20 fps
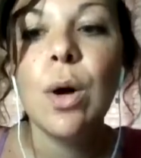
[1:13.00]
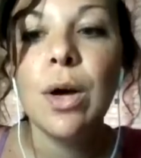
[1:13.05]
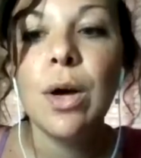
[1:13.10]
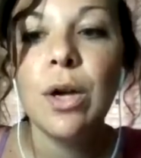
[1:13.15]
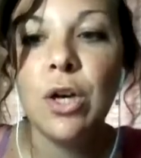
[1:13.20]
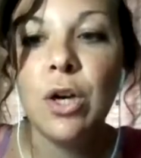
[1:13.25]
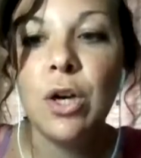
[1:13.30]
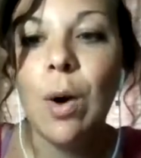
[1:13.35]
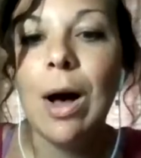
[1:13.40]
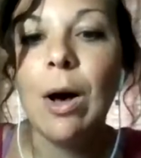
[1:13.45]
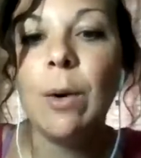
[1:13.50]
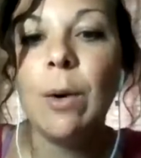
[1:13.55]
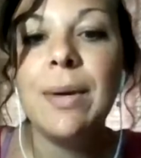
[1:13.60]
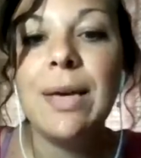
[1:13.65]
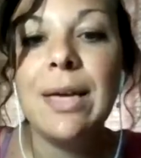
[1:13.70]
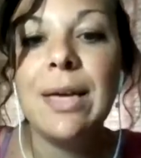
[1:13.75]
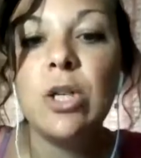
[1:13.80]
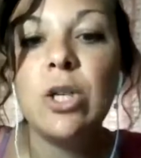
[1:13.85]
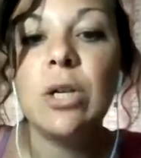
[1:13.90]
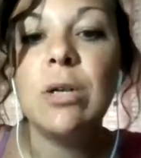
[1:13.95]
I'll
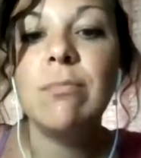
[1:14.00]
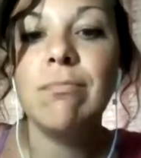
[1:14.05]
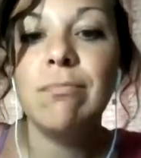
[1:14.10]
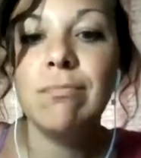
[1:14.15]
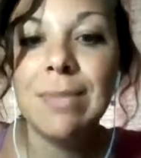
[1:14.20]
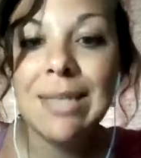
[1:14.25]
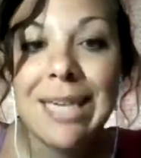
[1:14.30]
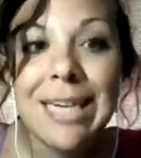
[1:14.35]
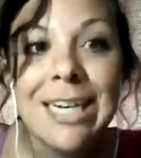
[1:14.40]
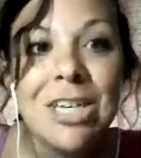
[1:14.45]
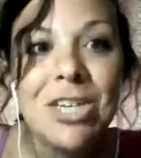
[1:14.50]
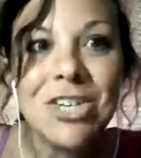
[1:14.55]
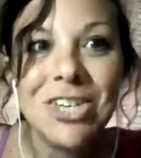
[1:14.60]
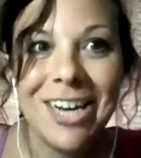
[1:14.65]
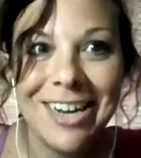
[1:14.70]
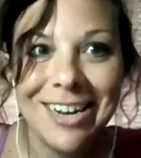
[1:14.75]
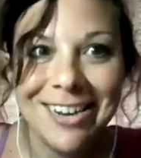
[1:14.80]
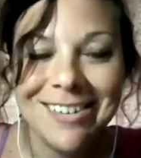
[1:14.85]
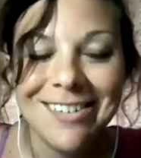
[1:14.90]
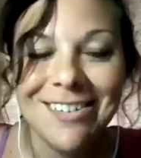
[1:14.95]
be
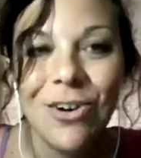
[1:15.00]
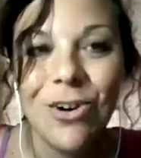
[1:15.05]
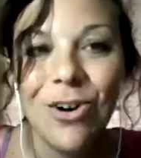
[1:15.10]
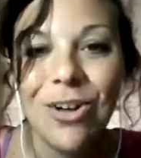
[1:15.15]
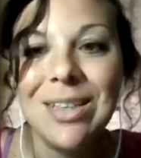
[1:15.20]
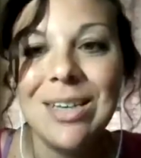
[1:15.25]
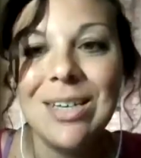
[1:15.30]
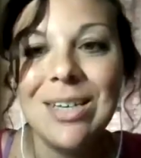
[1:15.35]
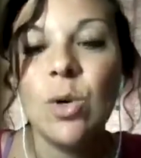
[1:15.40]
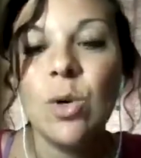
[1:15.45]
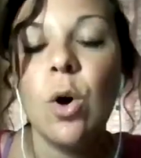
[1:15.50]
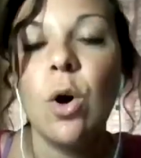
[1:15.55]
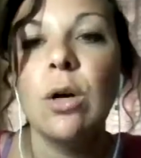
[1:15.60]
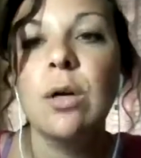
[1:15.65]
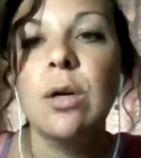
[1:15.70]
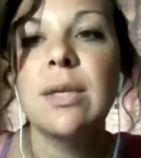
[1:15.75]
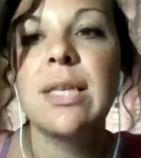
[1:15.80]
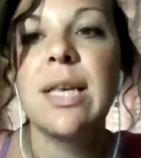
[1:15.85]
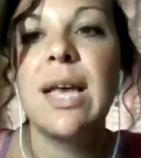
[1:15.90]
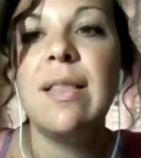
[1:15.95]
teaching on these
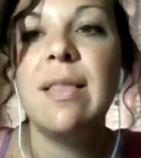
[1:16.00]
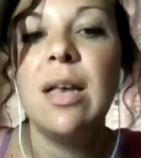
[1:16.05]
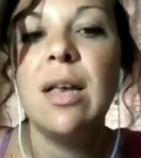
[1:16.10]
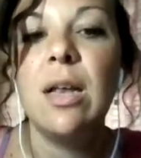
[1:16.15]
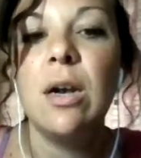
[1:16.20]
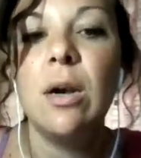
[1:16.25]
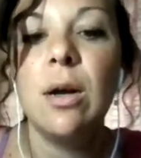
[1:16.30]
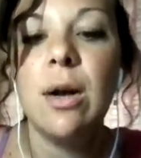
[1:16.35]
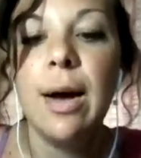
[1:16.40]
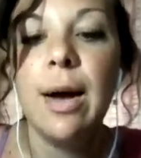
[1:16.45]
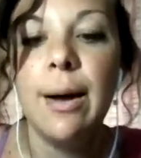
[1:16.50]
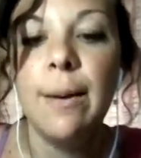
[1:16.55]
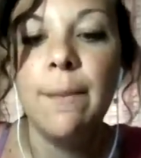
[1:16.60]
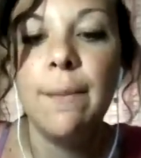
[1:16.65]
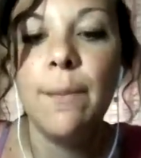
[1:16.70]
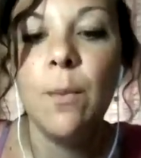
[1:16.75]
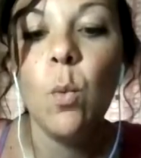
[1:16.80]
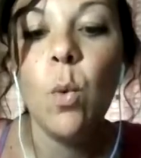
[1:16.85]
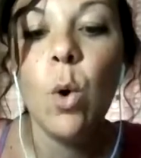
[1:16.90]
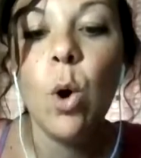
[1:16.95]
calls, and then
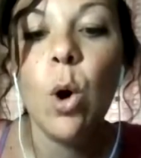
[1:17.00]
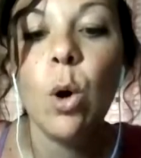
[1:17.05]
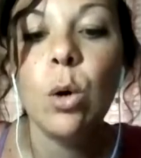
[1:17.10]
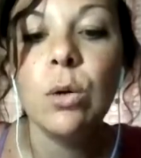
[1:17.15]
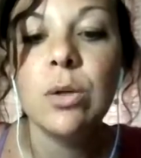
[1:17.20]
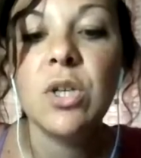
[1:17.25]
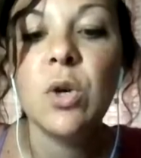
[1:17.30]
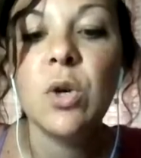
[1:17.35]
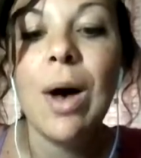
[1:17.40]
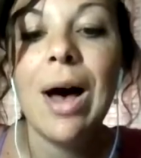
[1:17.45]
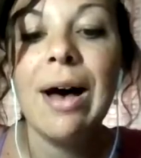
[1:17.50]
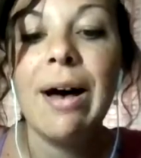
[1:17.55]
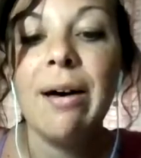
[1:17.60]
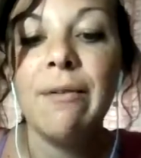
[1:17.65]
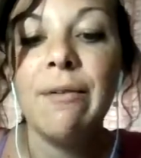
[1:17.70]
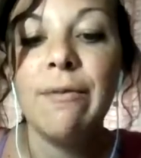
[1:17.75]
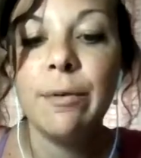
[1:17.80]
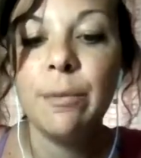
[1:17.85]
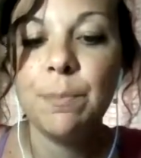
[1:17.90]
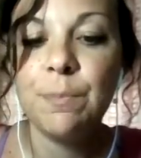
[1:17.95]
we'll also
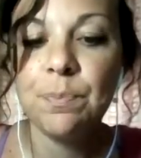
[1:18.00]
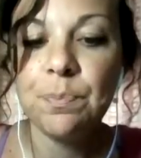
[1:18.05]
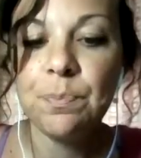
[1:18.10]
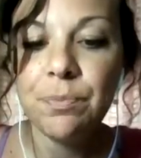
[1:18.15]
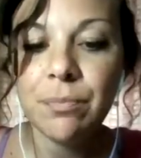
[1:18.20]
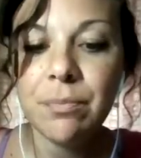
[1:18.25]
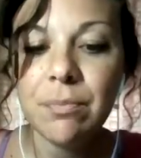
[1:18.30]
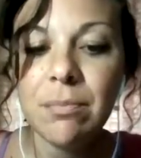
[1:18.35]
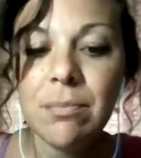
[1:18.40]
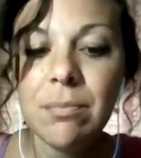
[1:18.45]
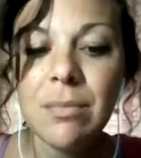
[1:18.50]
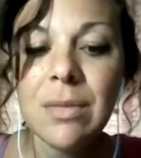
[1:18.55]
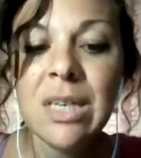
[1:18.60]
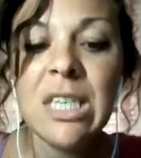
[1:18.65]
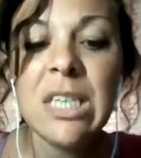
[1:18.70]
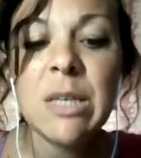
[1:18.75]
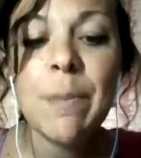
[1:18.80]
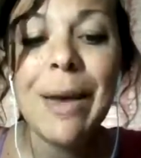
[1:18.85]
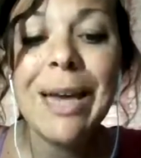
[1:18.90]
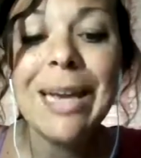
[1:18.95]
have
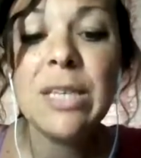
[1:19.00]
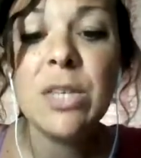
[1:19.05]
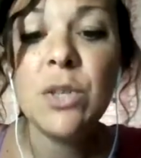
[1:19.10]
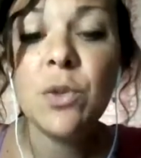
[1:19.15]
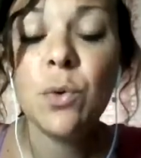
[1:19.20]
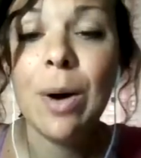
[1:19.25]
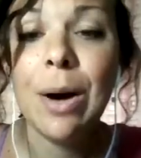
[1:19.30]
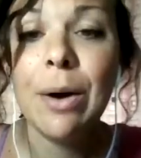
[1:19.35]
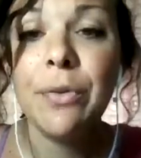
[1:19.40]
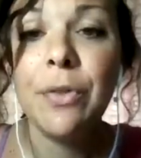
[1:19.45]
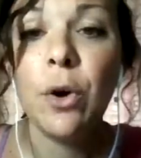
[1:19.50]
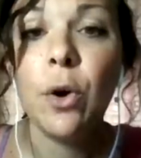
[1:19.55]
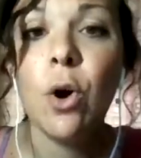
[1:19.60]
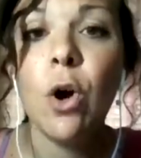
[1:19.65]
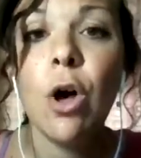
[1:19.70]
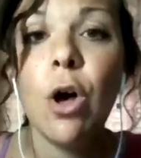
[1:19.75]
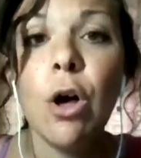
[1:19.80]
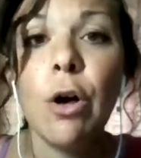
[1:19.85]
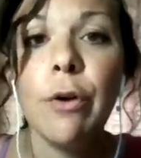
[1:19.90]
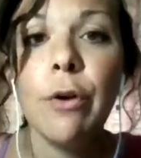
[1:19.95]
space throughout the
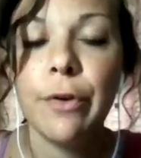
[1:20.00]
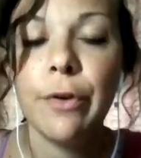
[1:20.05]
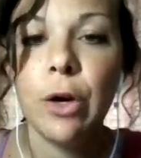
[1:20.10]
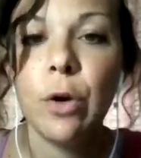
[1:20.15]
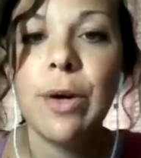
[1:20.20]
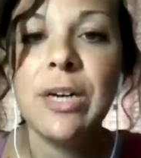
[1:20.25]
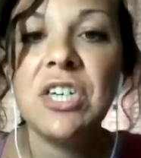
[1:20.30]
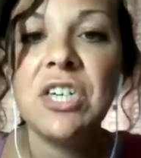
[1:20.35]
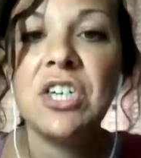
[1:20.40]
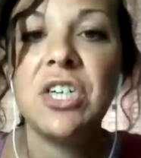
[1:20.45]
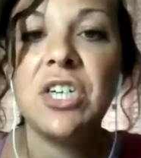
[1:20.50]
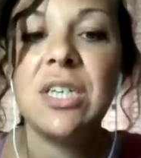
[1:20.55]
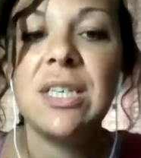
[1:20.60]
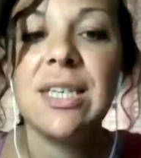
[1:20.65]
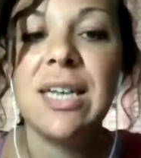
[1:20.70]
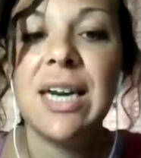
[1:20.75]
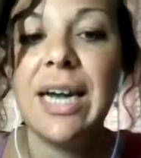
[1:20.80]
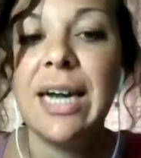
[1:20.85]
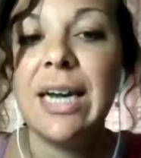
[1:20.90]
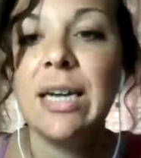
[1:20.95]
call for questions
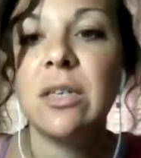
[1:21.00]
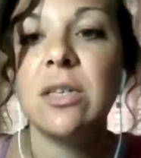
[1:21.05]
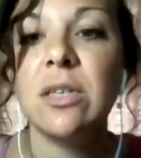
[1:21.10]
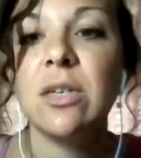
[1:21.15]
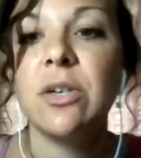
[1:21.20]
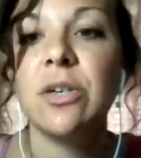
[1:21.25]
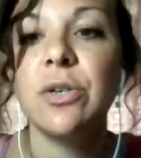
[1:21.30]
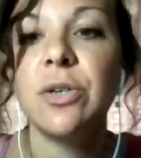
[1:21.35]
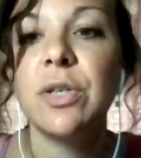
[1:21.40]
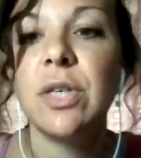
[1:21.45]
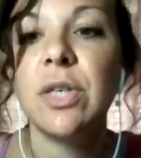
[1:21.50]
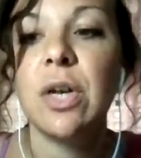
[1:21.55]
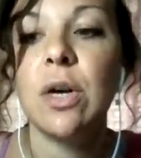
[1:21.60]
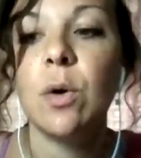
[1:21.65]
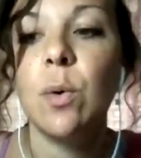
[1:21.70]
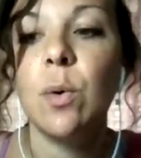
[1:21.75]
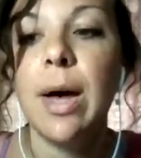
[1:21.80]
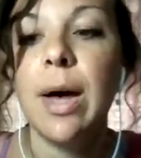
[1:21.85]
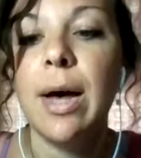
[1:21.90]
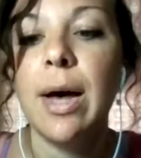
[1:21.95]
and answers.
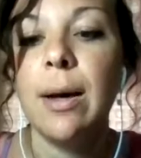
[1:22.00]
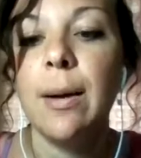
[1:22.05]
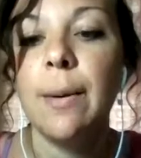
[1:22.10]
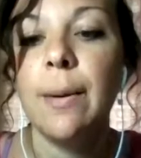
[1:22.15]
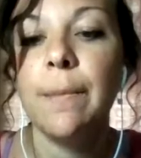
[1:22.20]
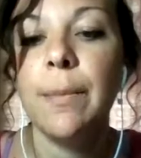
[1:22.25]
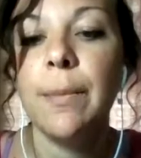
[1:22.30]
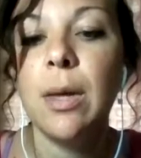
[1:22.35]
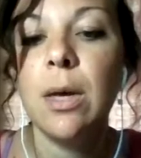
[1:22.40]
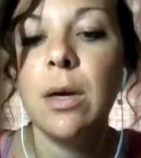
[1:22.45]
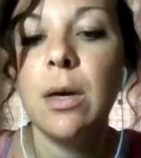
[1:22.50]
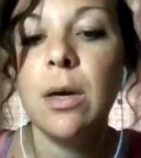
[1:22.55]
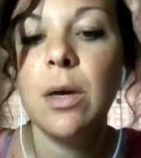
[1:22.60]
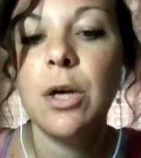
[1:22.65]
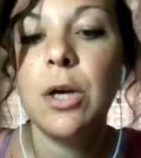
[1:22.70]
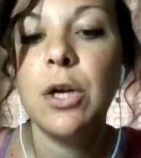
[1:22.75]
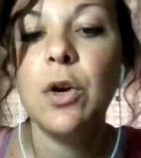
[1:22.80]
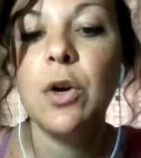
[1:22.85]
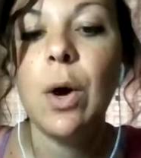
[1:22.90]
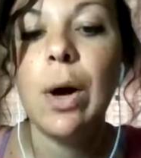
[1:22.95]
So, I
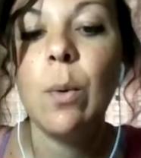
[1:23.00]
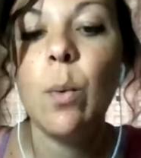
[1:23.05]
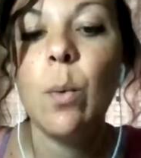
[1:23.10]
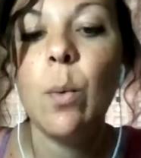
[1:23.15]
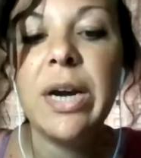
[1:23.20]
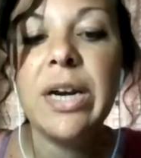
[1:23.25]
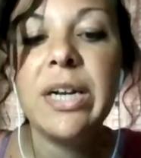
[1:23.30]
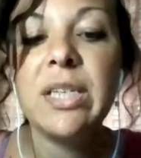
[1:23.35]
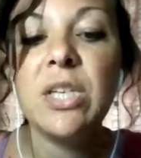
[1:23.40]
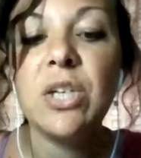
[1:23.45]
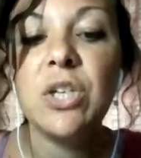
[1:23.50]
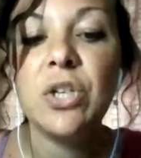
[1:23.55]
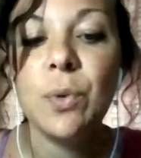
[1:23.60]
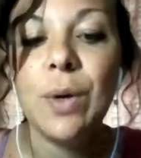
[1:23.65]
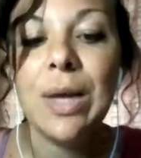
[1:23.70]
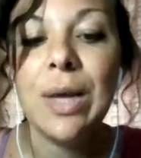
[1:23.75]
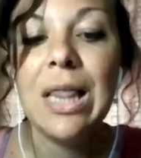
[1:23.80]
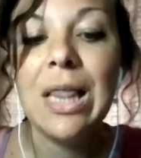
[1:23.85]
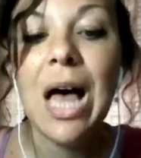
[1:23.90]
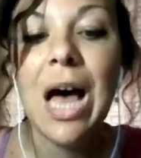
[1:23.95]
wanted to do
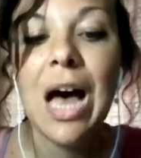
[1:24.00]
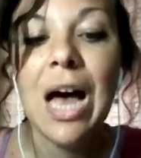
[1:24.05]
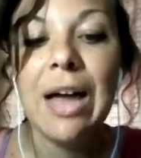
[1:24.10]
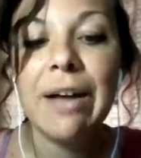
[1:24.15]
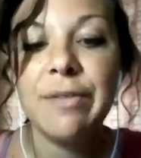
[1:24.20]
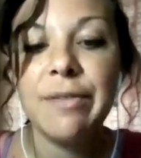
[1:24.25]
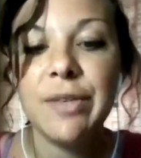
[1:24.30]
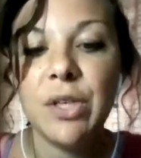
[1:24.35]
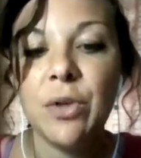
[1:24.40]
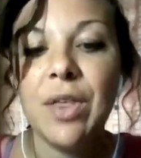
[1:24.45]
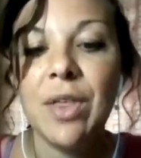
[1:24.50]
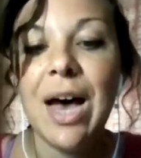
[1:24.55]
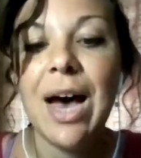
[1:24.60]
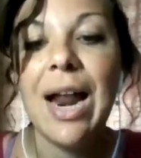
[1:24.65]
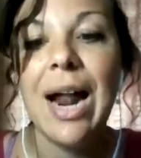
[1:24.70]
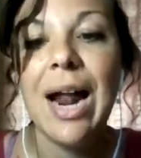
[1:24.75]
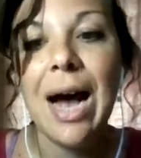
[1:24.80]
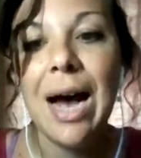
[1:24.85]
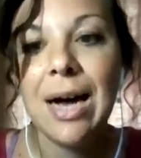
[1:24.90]
it live so that